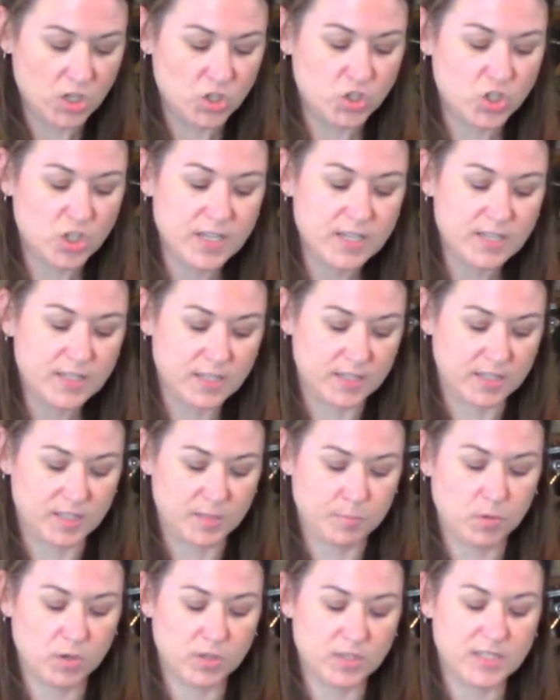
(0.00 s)
Jesus
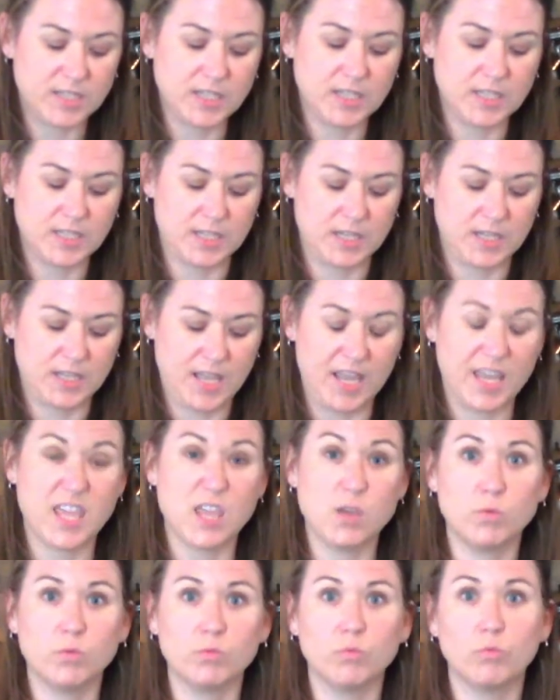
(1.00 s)
predicted that
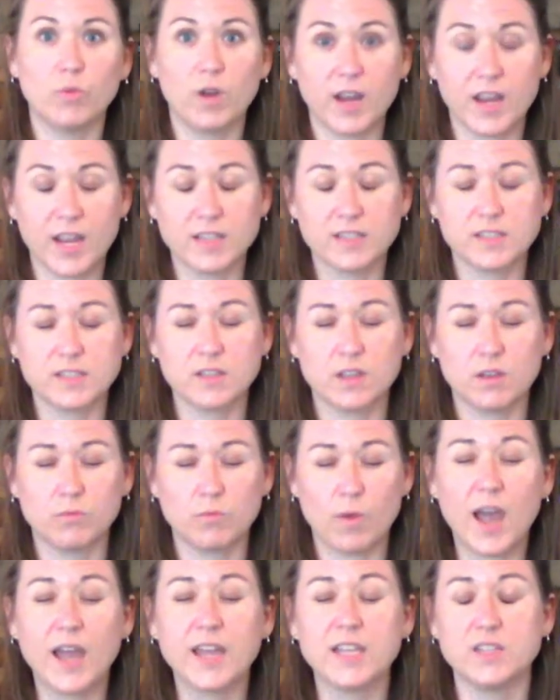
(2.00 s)
he would raise,
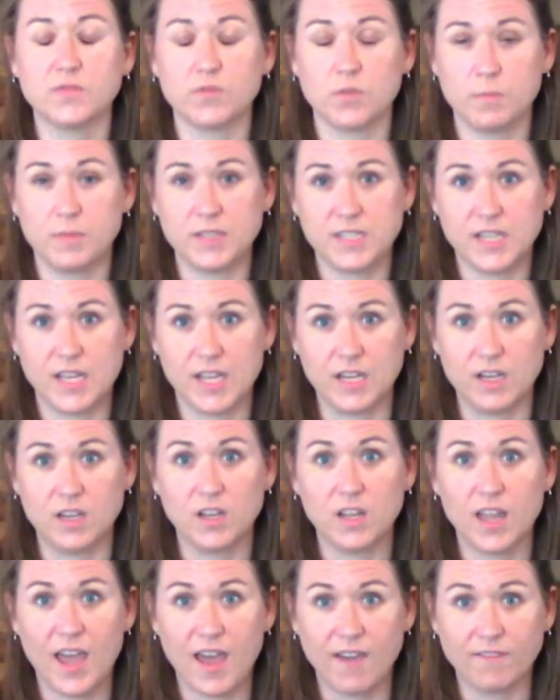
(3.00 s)
rise from the dead
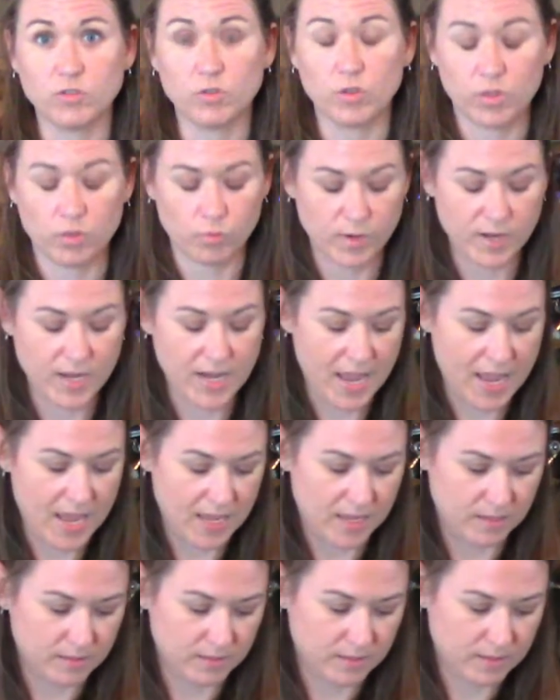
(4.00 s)
after three
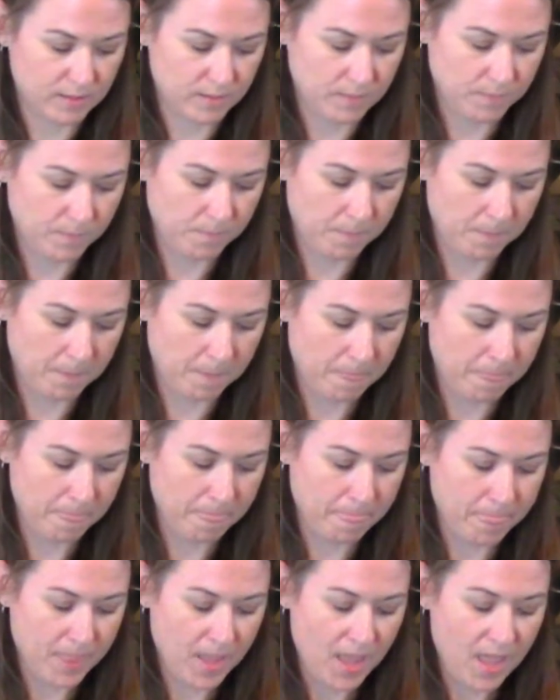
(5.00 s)
days.
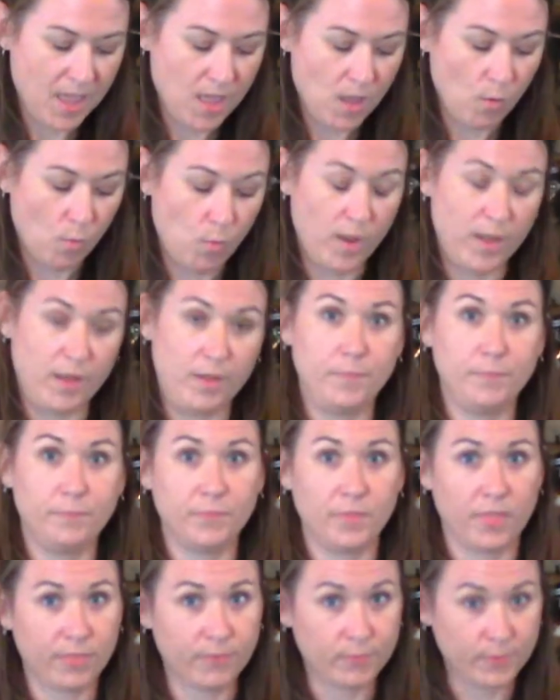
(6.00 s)
Well,
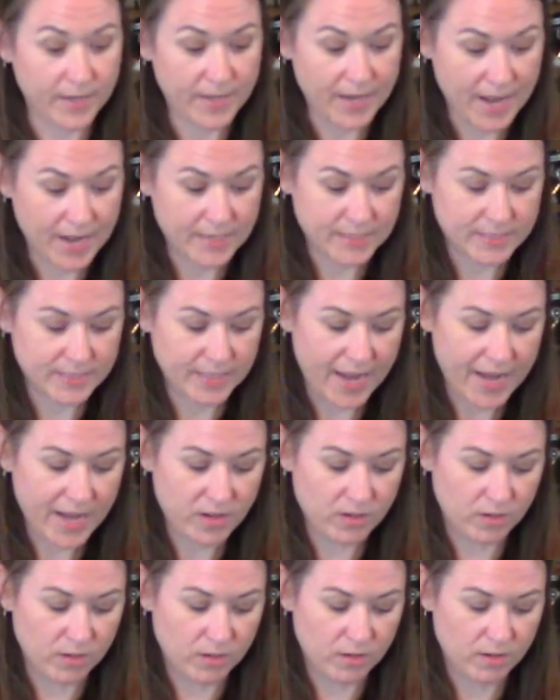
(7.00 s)
three days
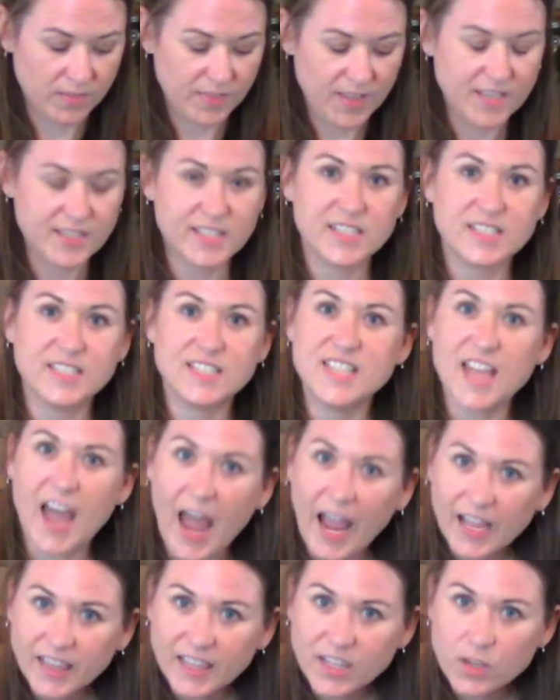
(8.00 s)
later, that's
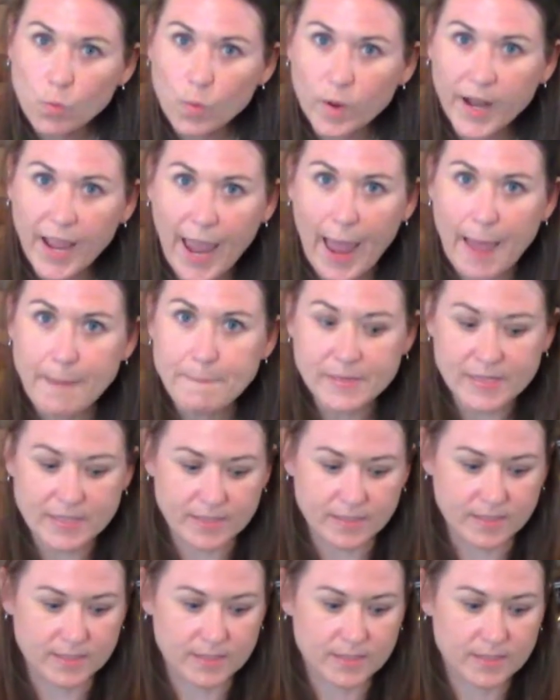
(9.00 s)
exactly what
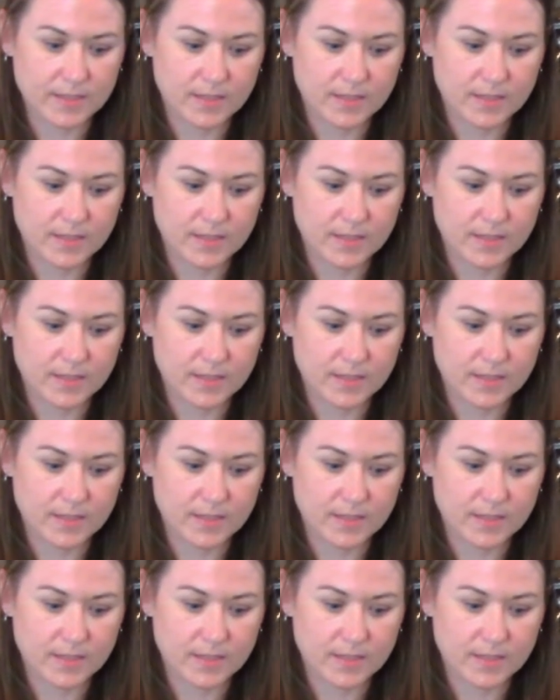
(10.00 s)
happened.